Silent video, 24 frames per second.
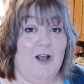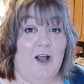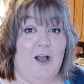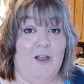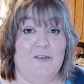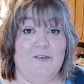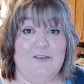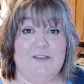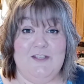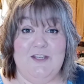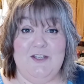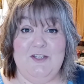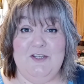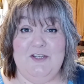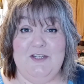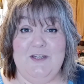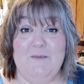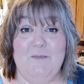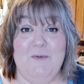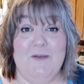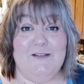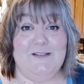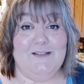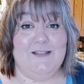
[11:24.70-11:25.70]
all of a sudden
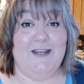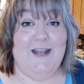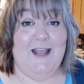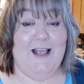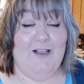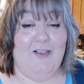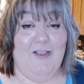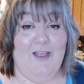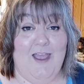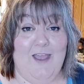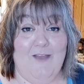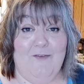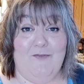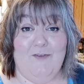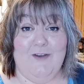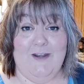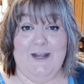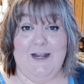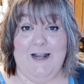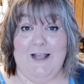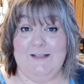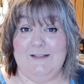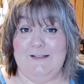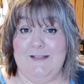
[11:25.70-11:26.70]
she busted out
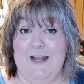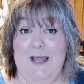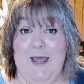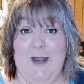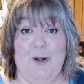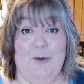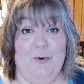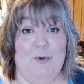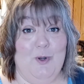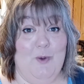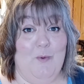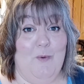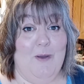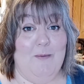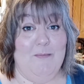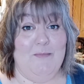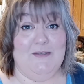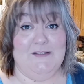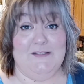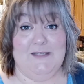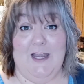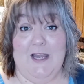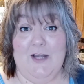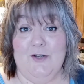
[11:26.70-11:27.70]
laughing and i said i don't know what
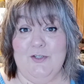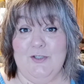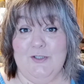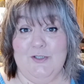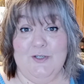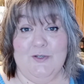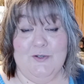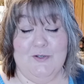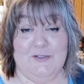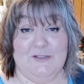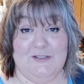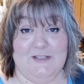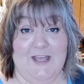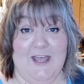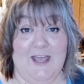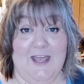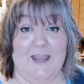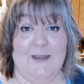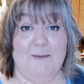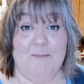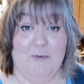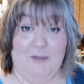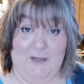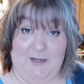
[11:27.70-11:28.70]
miss ashley's going to
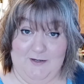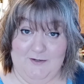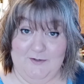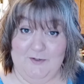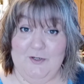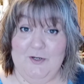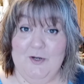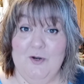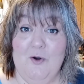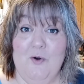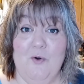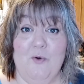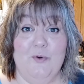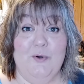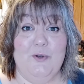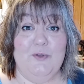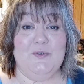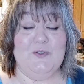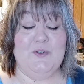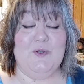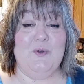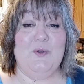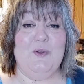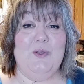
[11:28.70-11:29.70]
say but you're going to
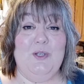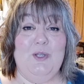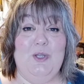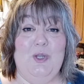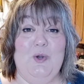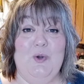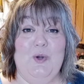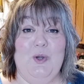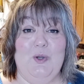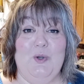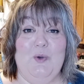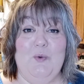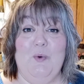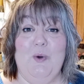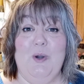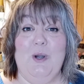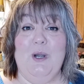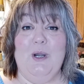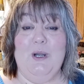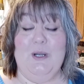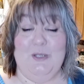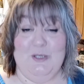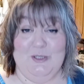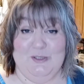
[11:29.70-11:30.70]
school in your
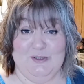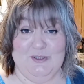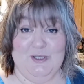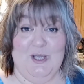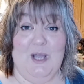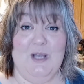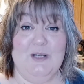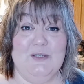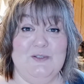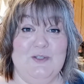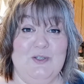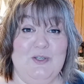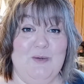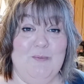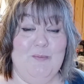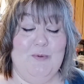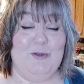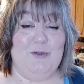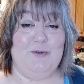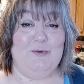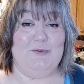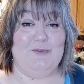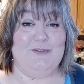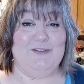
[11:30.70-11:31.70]
underwear and your socks and your
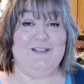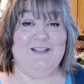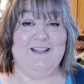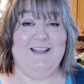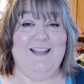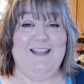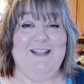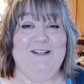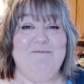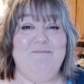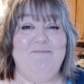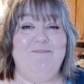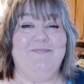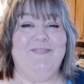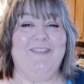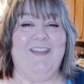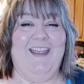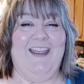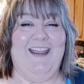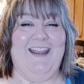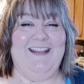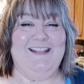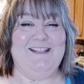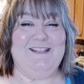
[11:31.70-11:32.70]
boots
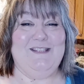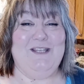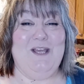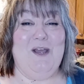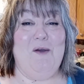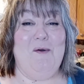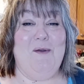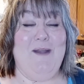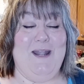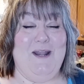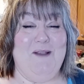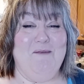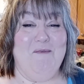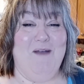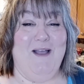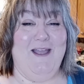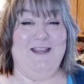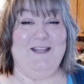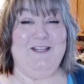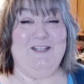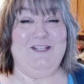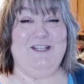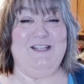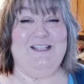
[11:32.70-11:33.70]
and so
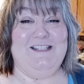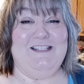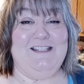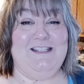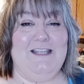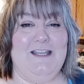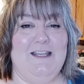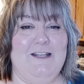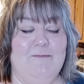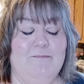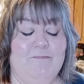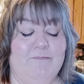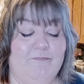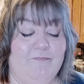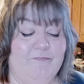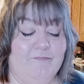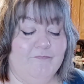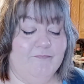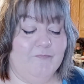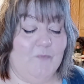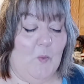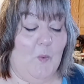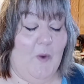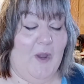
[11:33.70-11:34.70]
anyway she said
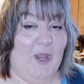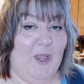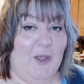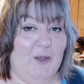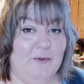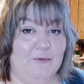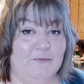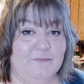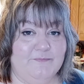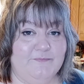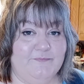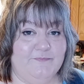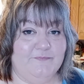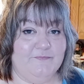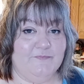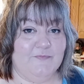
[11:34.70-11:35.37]
well